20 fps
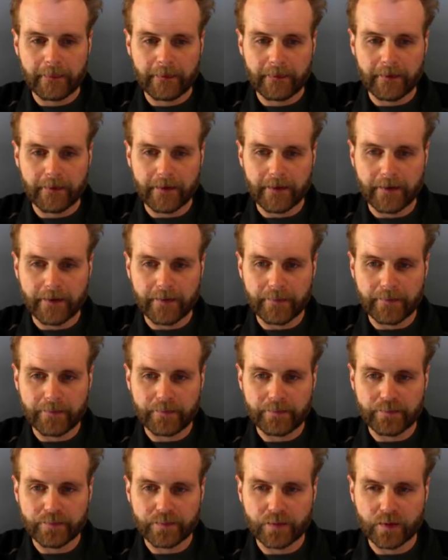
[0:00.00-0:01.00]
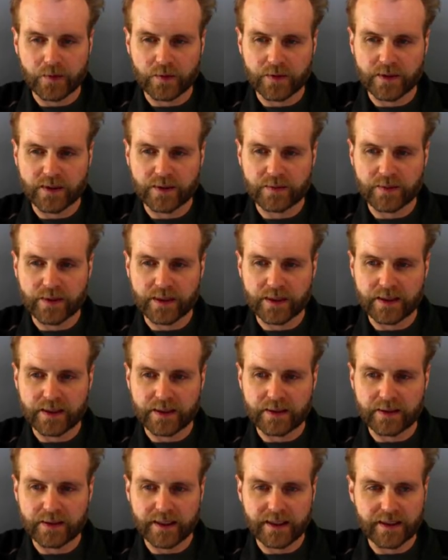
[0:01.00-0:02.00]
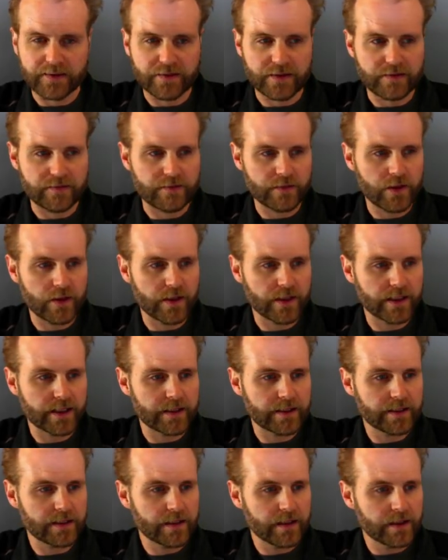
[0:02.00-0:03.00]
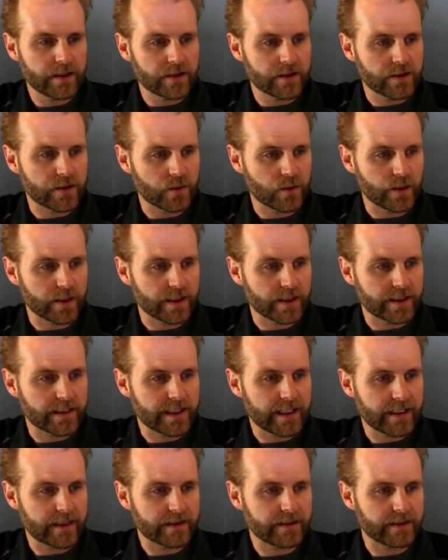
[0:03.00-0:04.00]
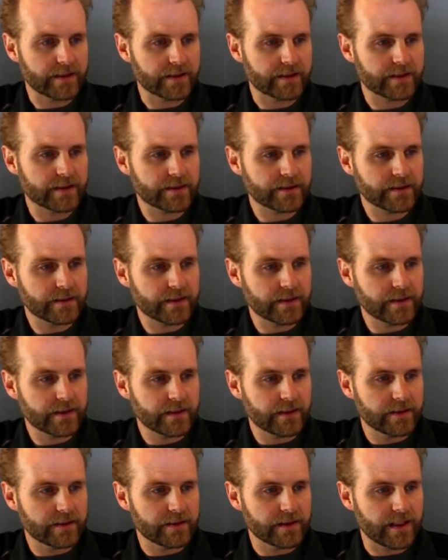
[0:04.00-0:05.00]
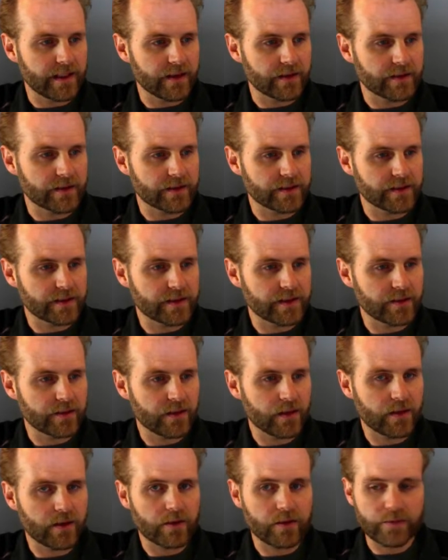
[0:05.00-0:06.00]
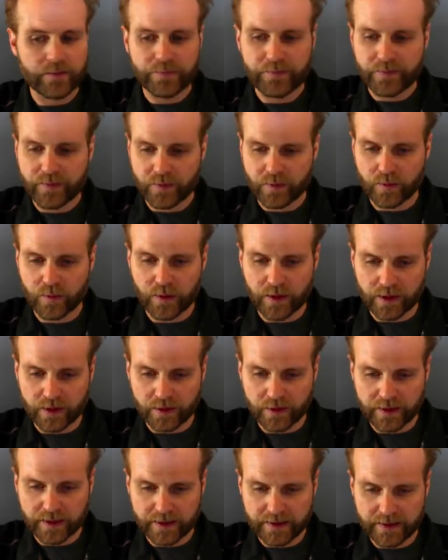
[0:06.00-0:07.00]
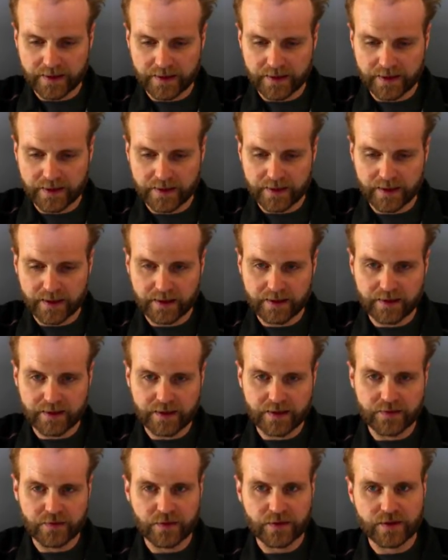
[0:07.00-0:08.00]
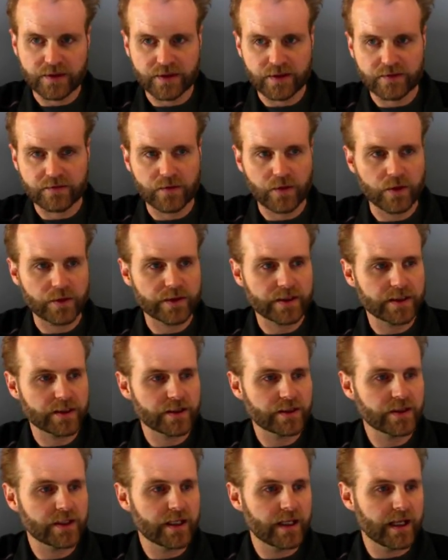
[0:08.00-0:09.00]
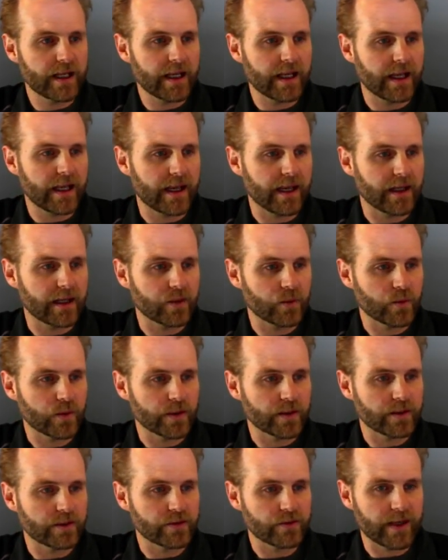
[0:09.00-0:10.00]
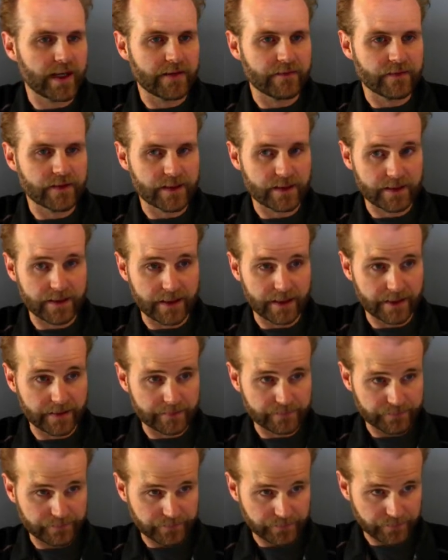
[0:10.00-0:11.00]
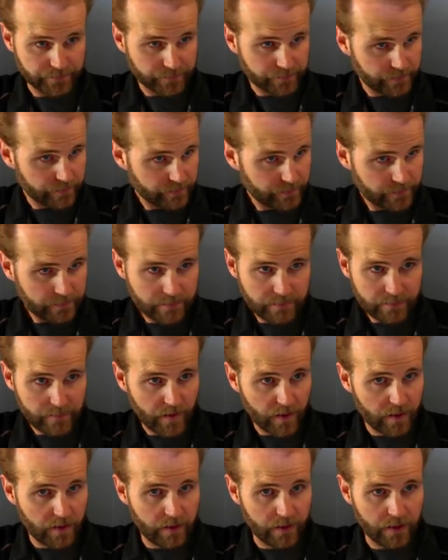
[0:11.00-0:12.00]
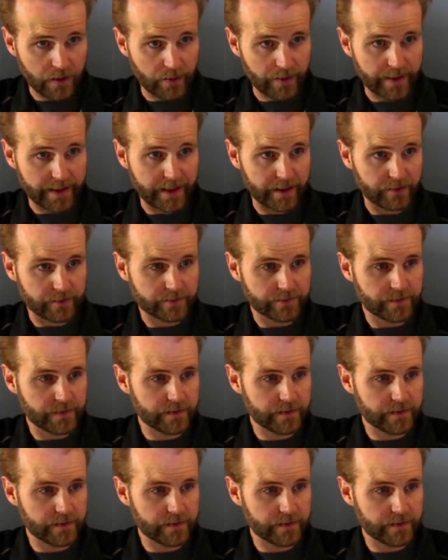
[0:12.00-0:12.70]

Looks to be kind of inverted. So we're going to take this down to 0. We're going to look at the conductance versus voltage, and we're going to drive this thing all the way down.